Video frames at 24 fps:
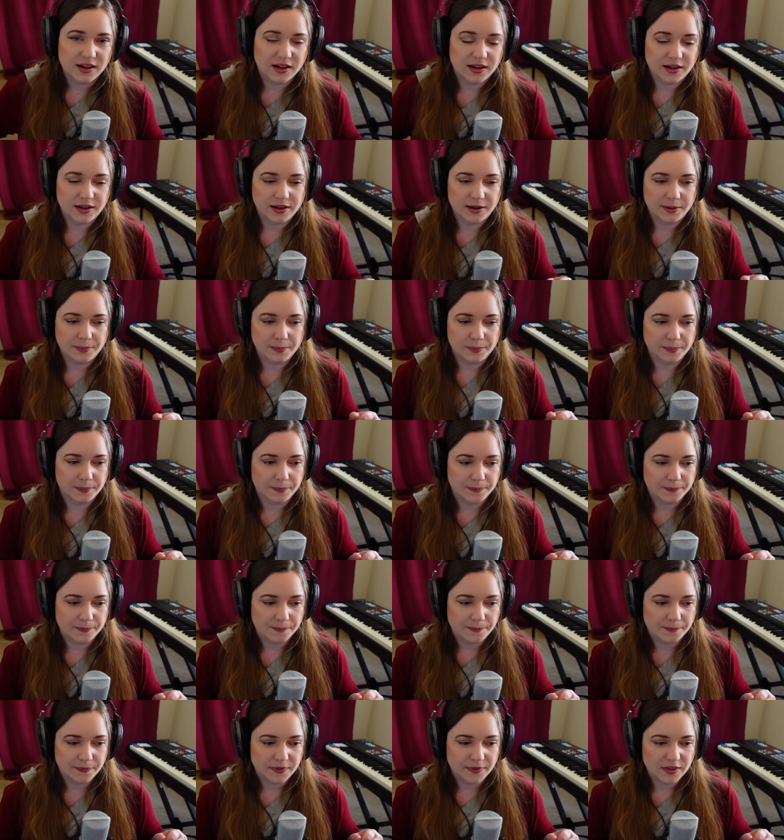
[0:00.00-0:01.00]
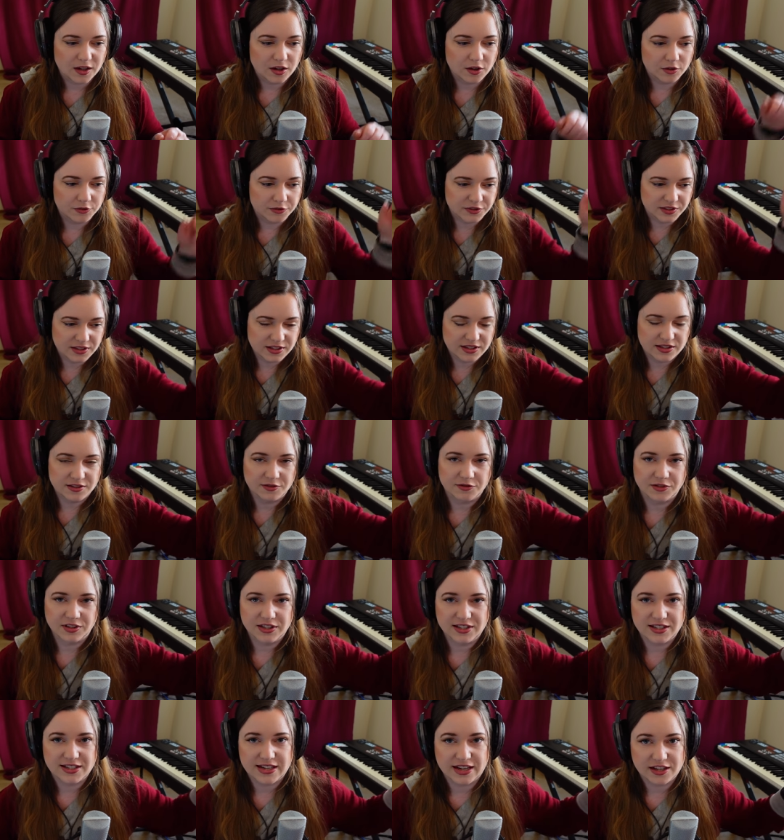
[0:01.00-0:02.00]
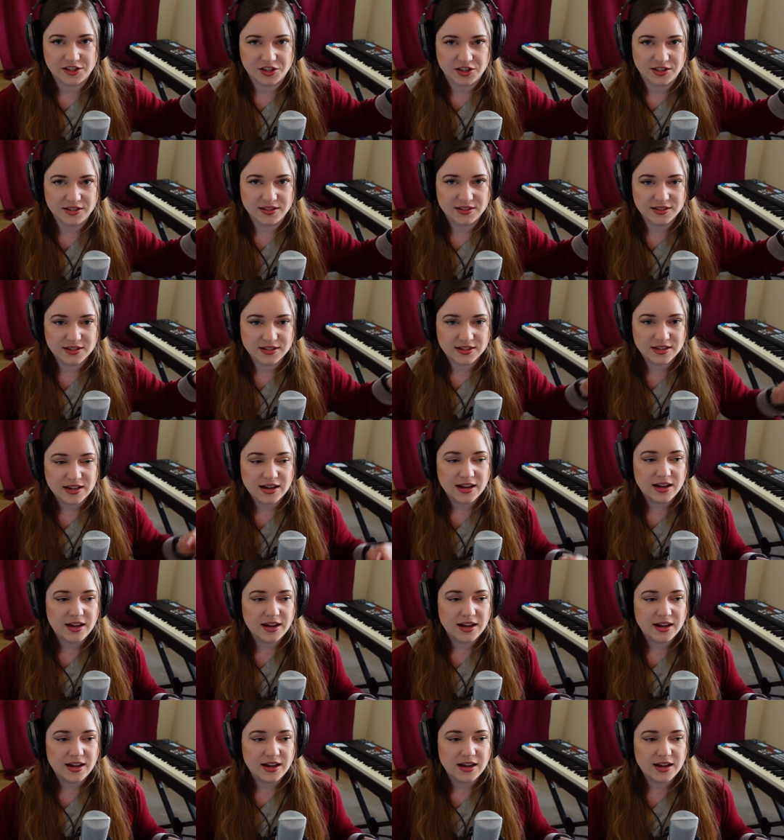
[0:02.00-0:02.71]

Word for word: um, over the different sections.